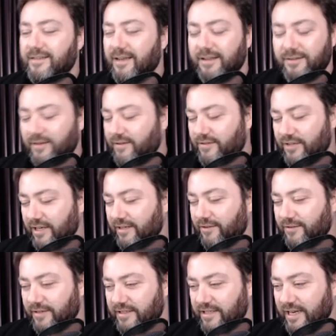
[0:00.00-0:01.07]
And
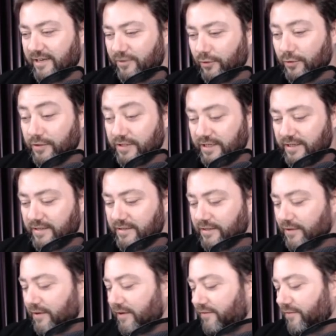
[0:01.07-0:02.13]
Jack Dorsey,
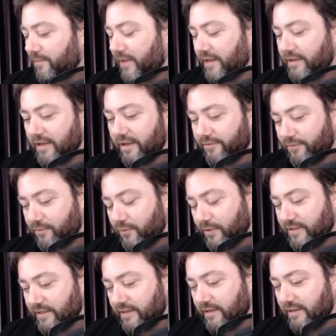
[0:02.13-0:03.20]
sorry, from
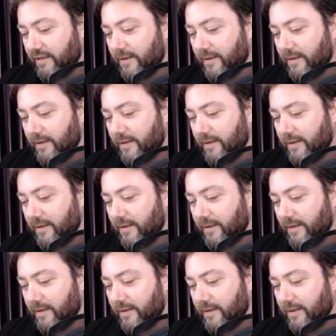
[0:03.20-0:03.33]
Twitter.